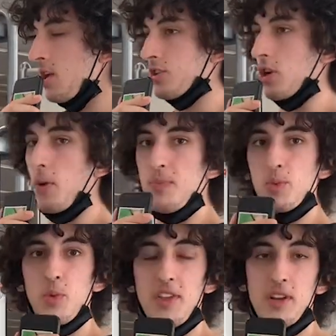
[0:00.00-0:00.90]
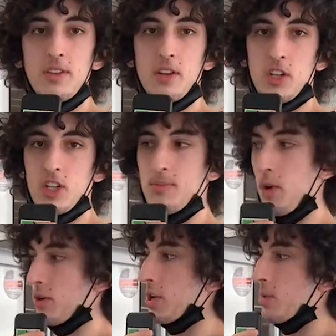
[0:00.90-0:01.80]
So with an induction
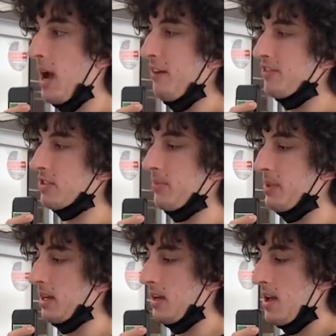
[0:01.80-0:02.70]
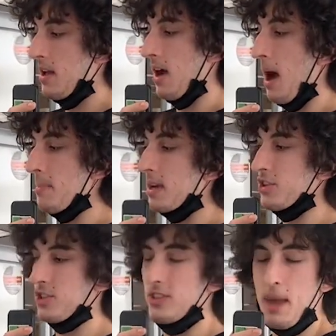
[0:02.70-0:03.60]
motor, you have something. I'm going to
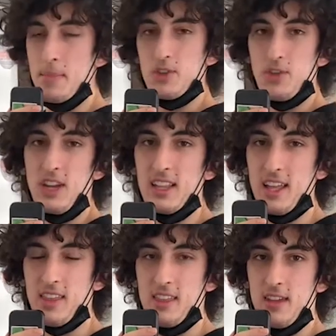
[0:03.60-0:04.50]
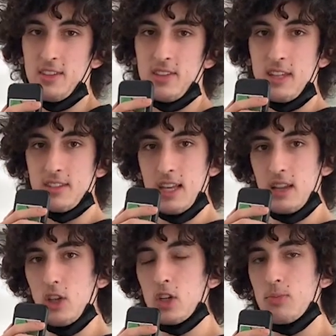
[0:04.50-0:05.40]
just demonstrate it like this. It
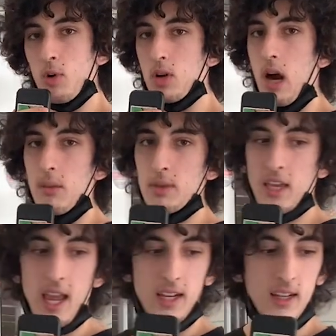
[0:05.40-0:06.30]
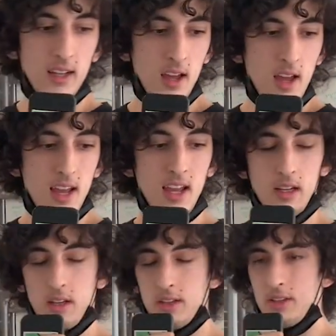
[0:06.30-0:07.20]
looks more complicated
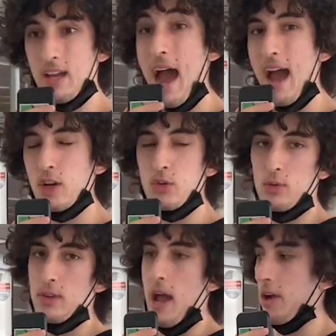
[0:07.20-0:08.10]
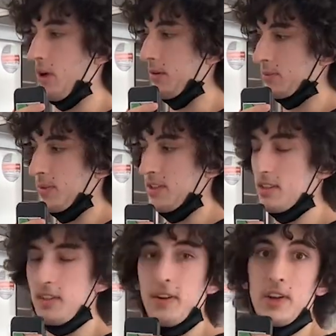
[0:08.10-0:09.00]
in actual diagrams, but this
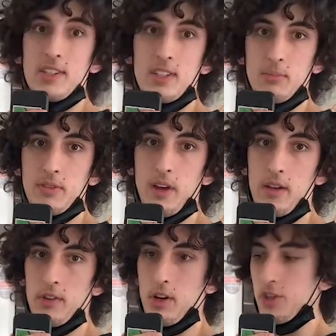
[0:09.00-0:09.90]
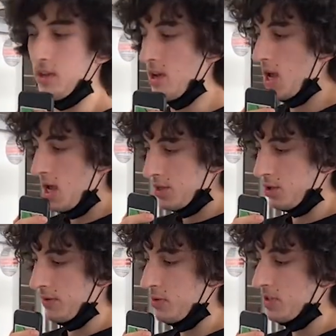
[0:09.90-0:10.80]
is a very simplified version.
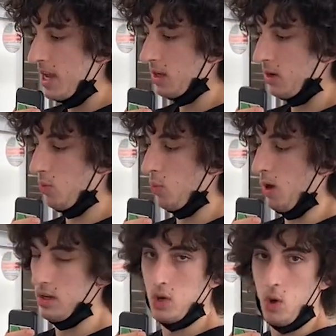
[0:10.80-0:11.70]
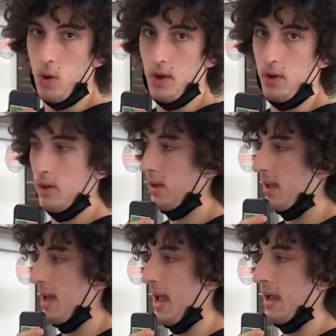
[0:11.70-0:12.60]
So if you take one coil
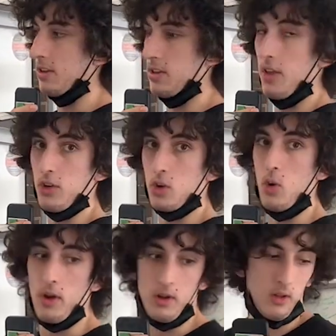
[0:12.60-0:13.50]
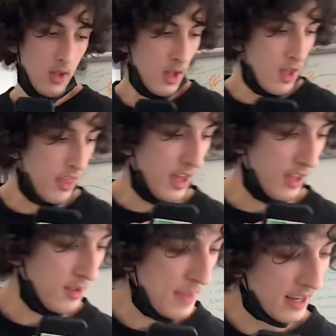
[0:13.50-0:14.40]
and another coil,
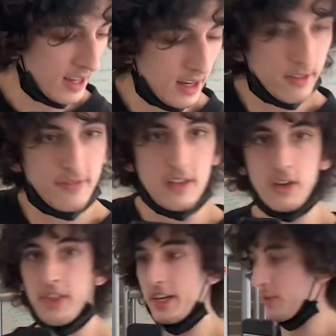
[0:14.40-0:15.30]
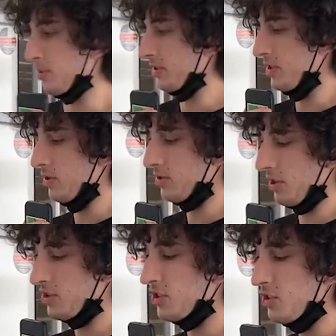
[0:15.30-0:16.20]
then the magnetic field that is produced,
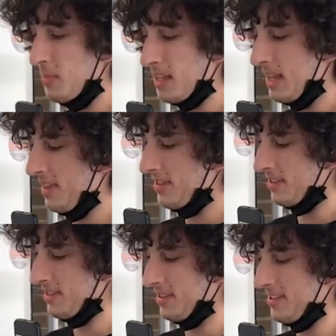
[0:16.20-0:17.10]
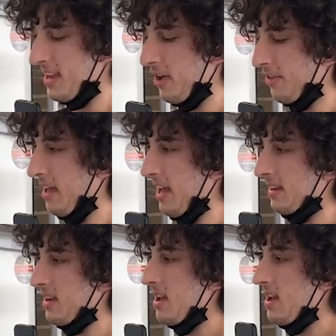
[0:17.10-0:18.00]
assuming that this is the south
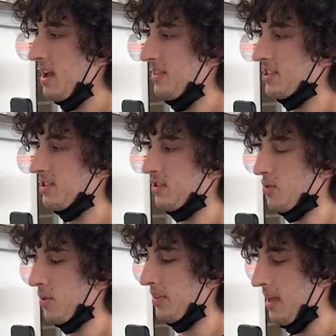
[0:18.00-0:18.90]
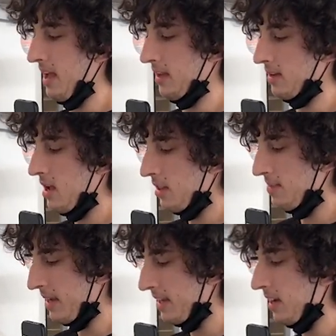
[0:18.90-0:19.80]
end and this is the north end, the
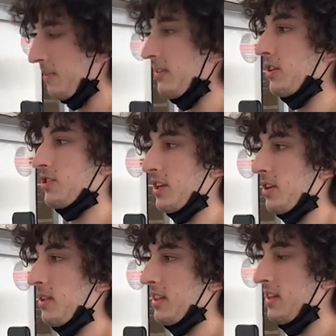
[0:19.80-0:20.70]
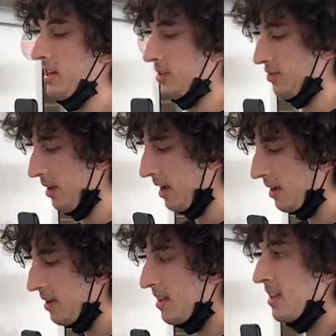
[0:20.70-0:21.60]
magnetic field is going to go like this, right?
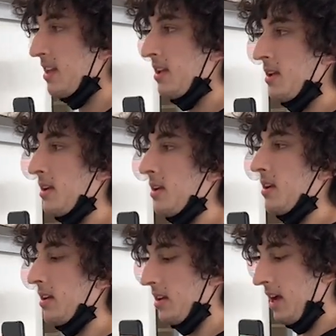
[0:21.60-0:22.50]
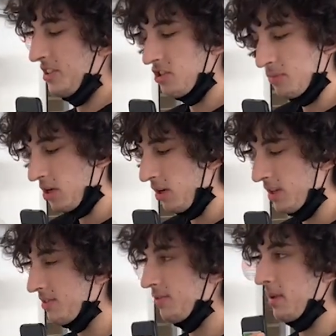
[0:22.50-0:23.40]
Assume
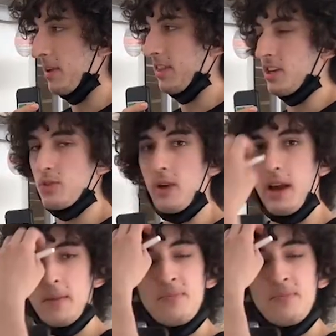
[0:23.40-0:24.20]
current's flowing this way.